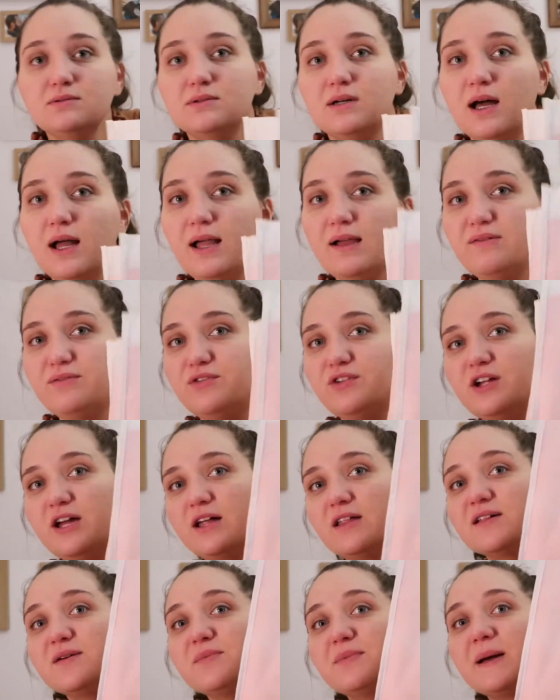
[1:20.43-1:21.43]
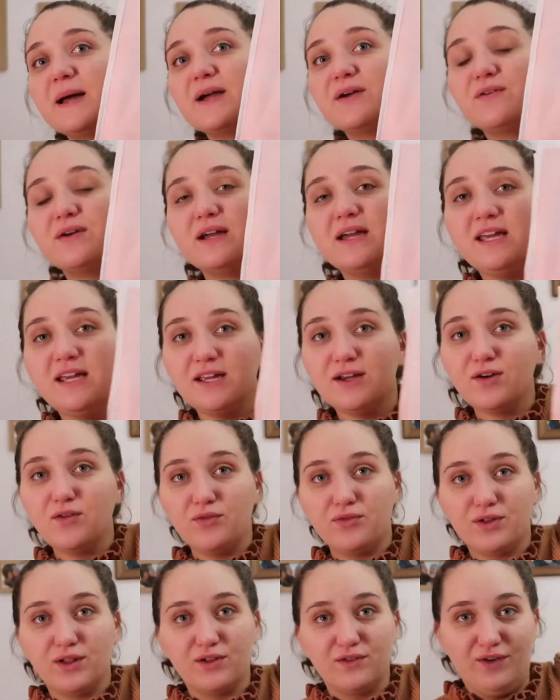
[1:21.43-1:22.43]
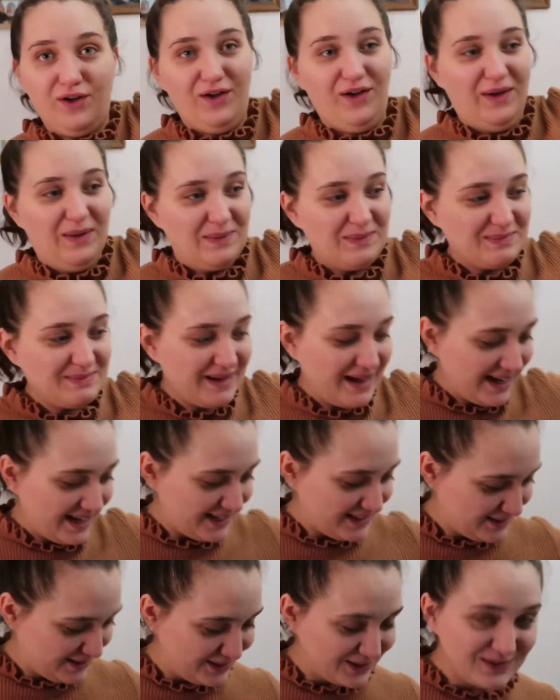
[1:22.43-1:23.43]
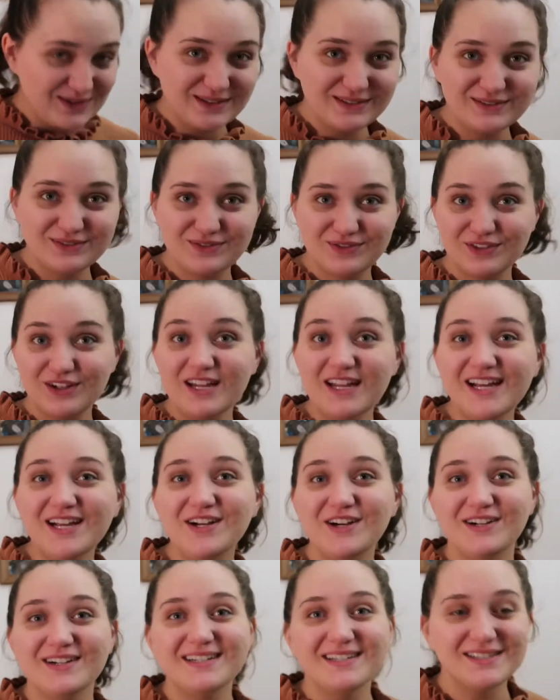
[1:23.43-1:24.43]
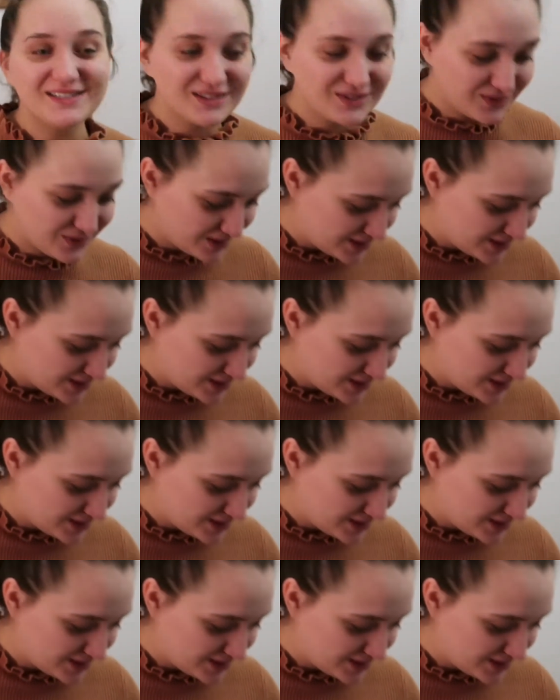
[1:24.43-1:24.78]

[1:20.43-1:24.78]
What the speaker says: a bag right here full of all my gluten-free goodies for